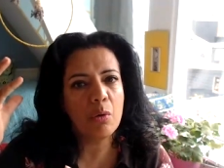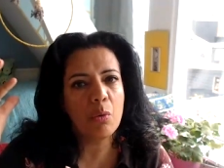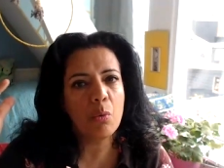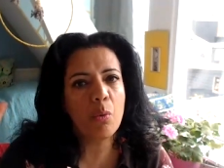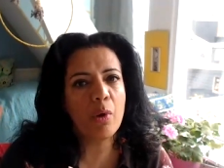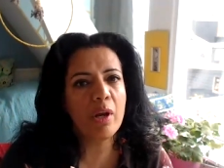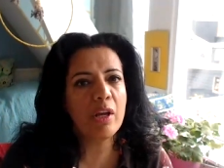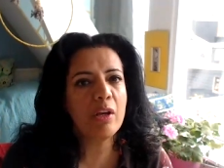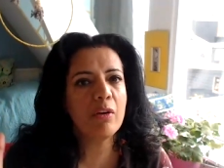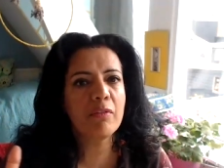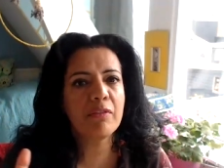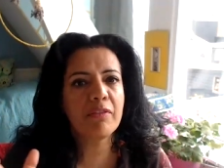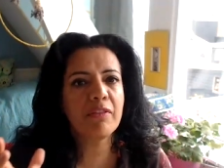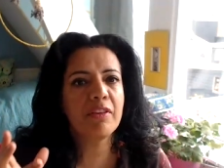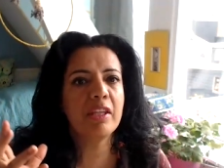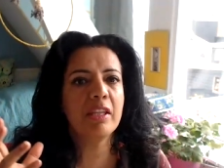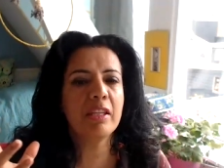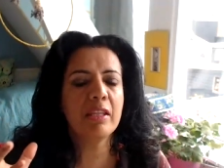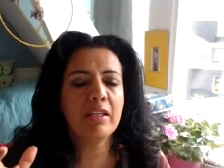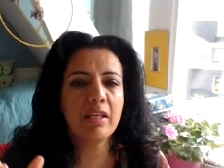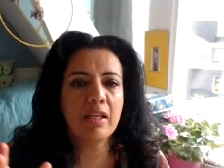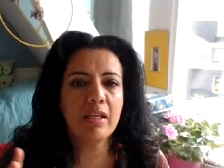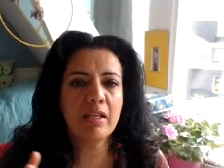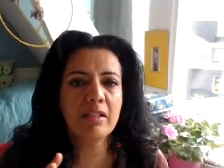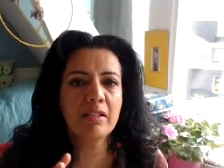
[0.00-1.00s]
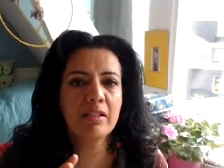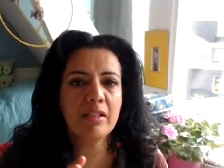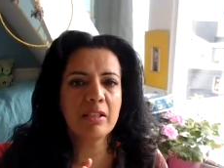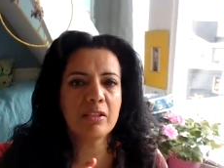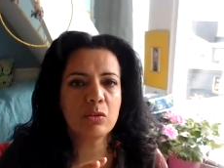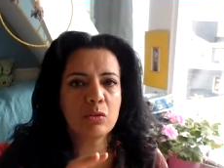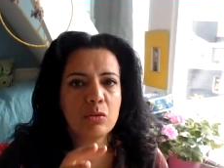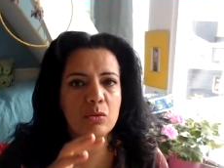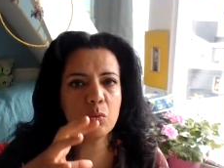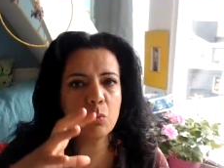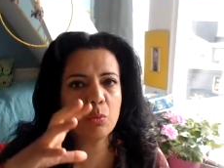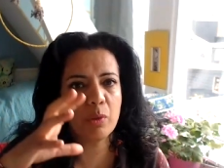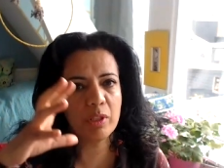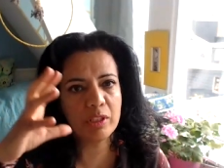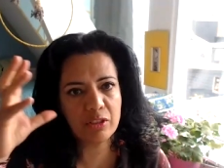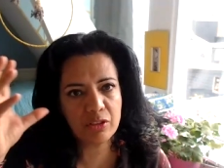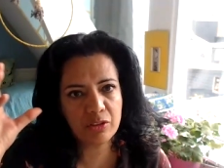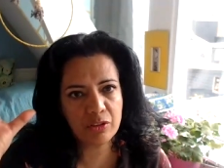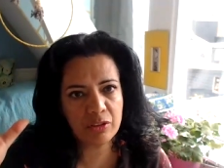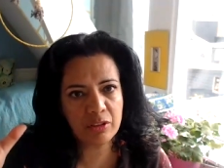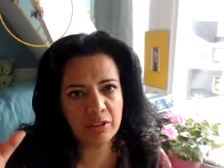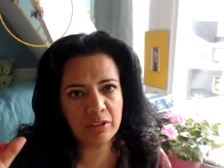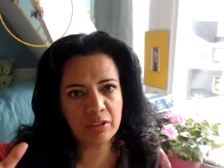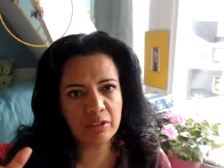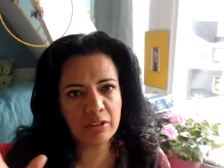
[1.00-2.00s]
way of thinking, this
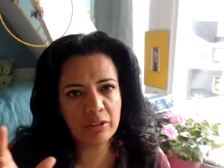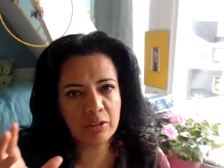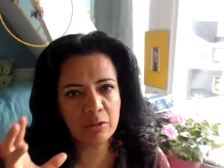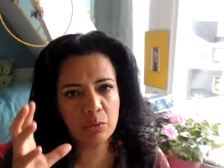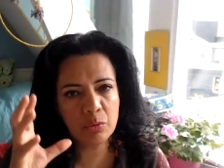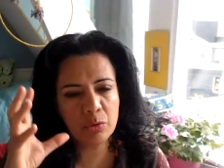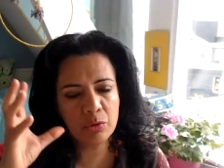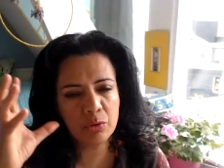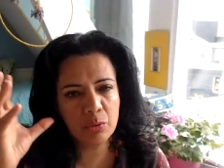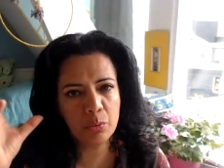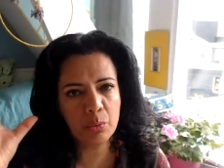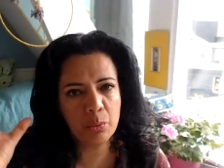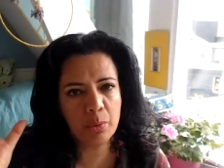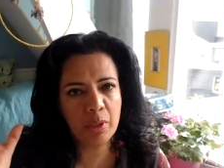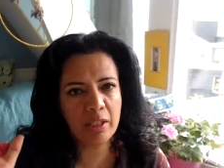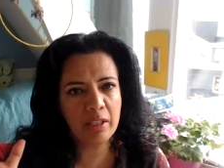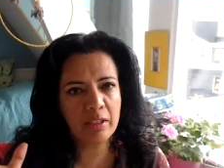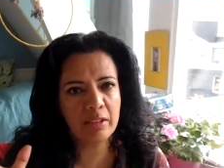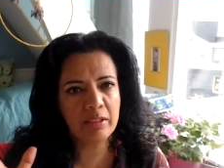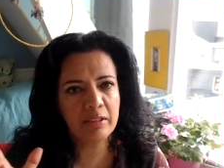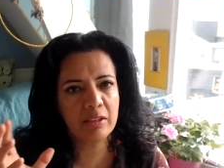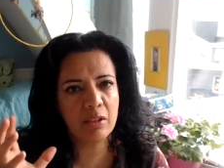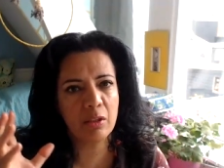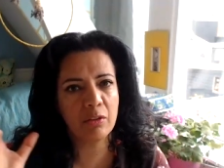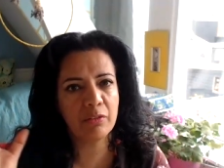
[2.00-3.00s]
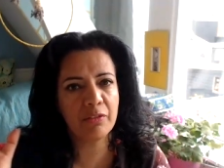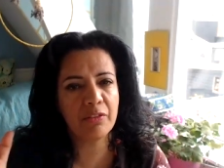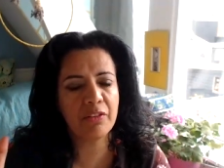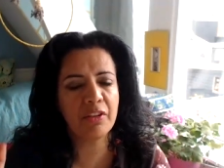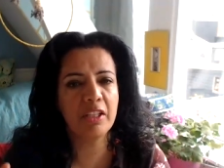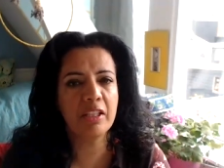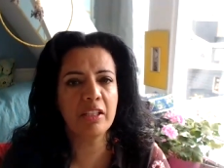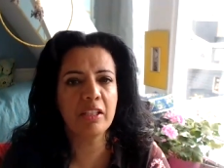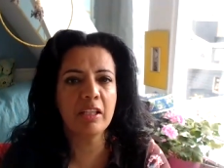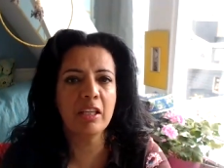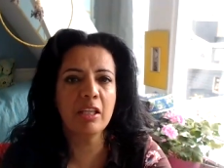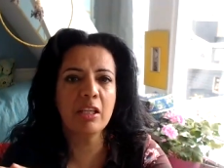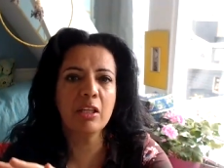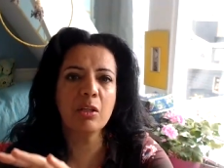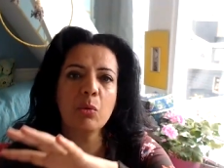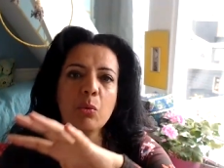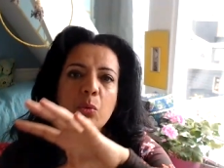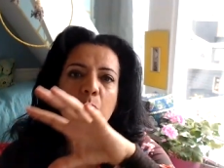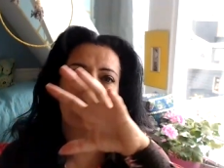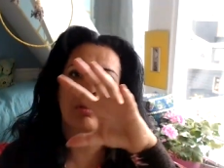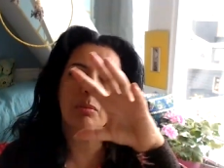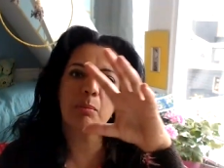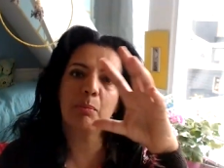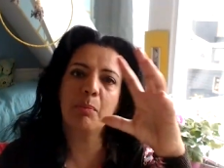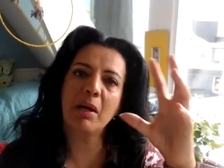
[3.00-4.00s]
Westerner ways of thinking
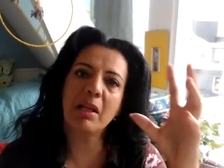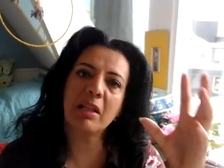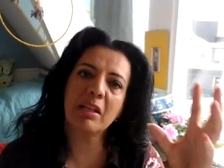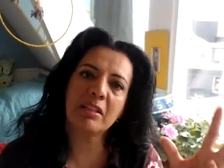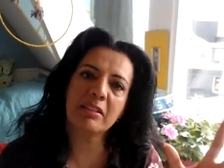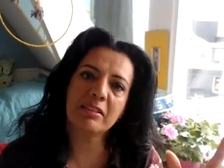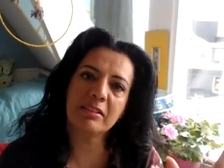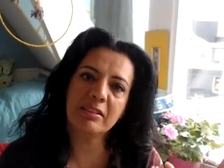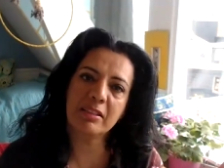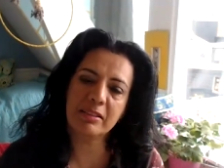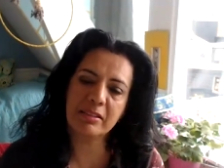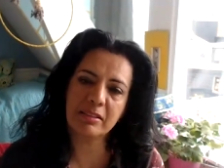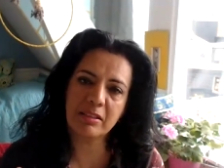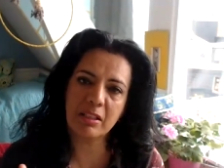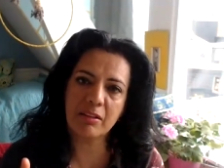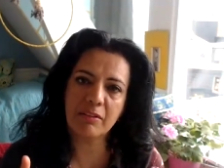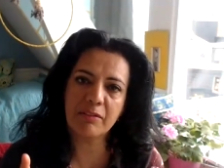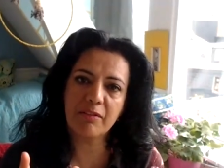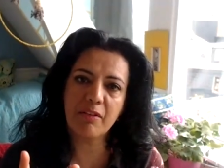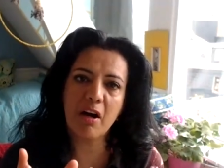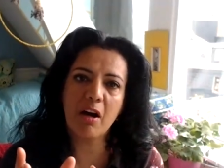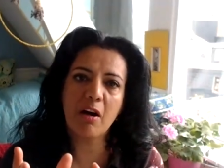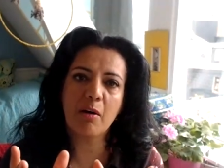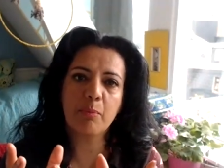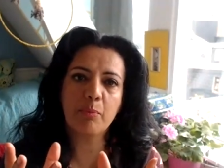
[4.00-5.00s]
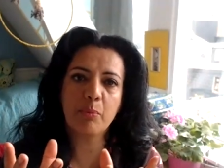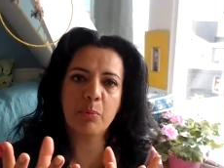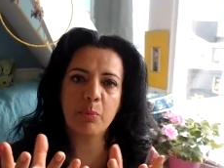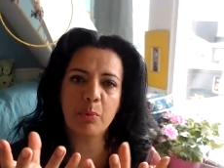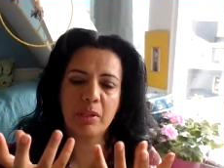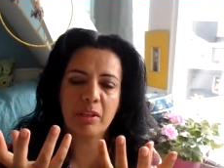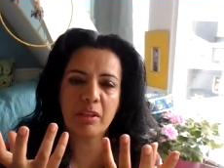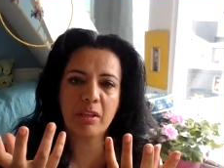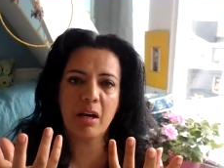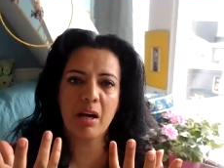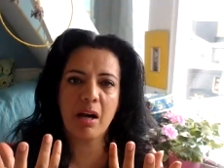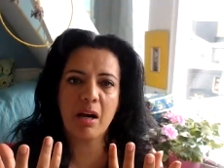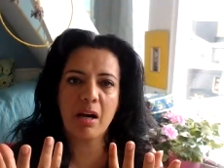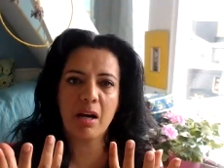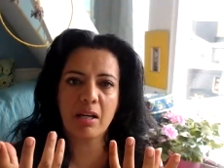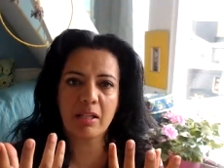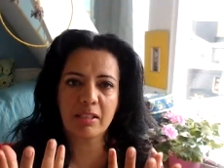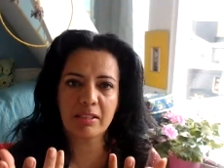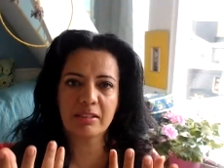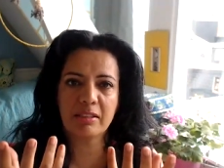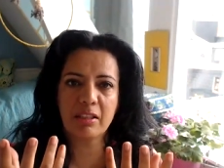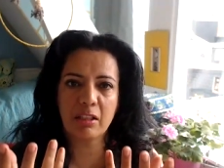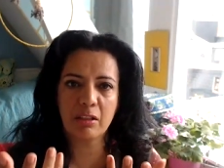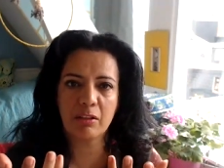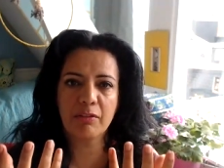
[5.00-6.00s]
will balance itself up with
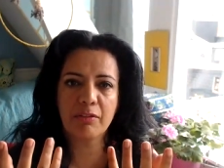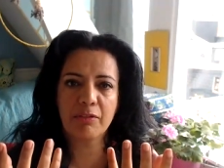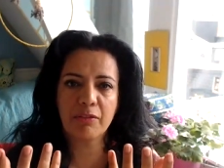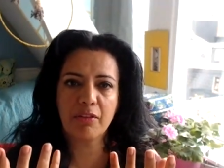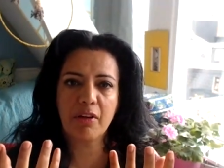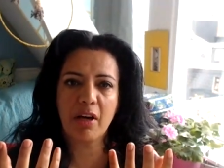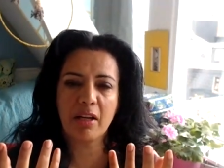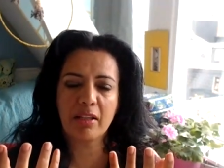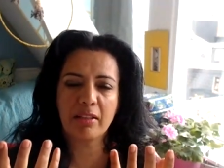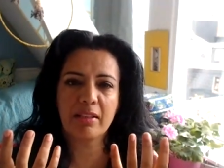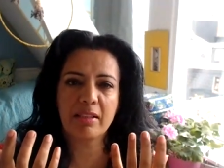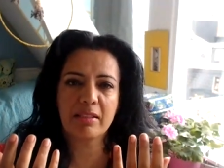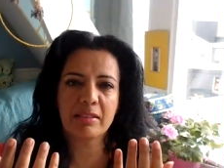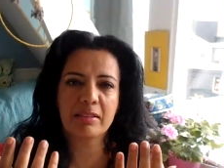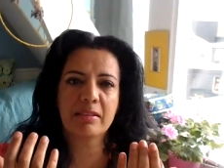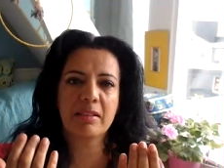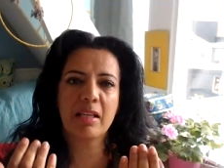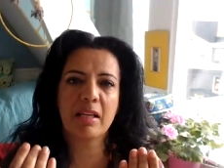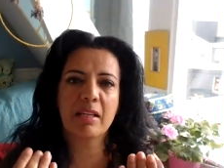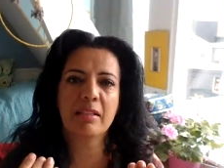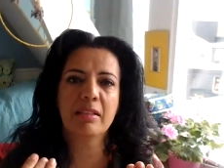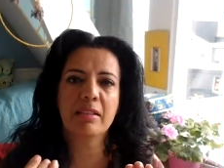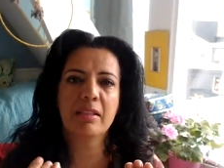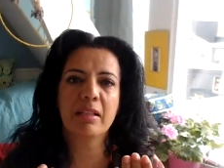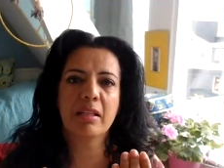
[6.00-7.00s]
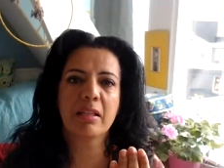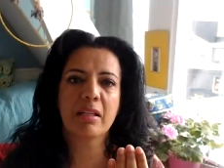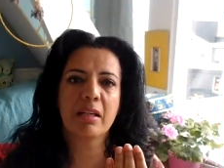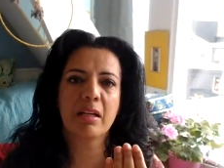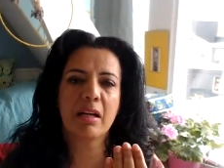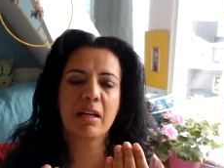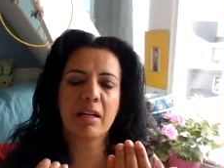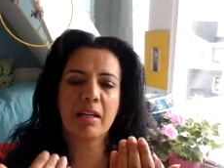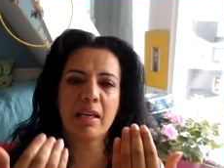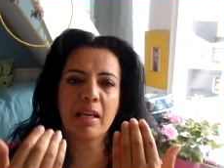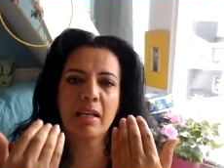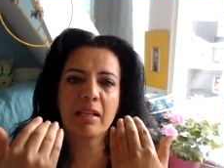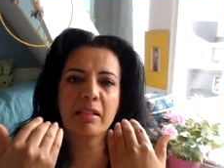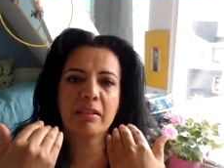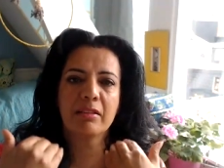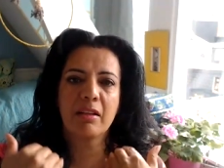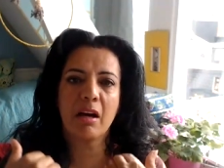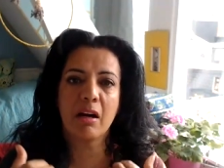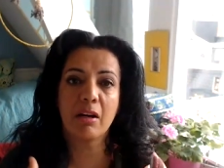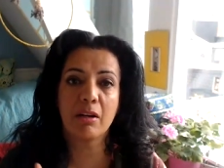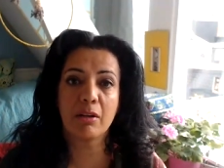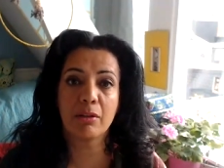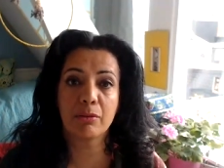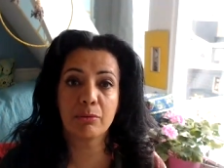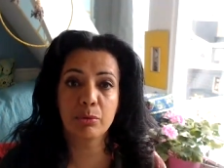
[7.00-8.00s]
our self understanding, again,
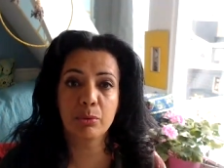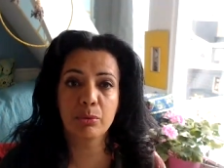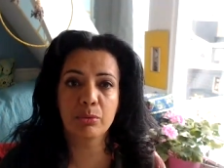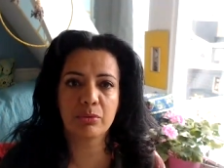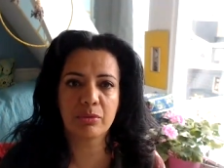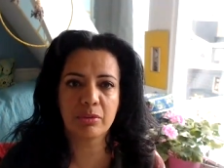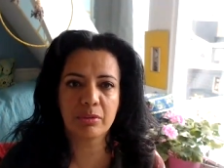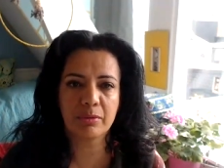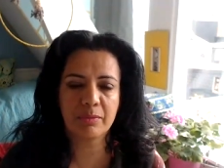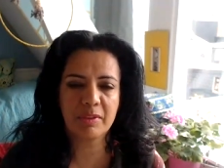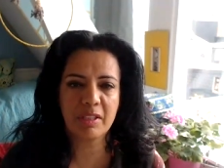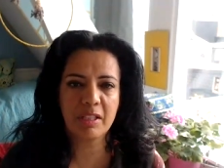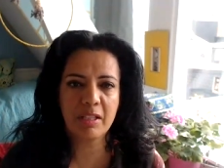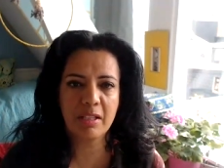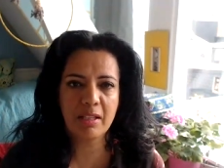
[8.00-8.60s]
our roots.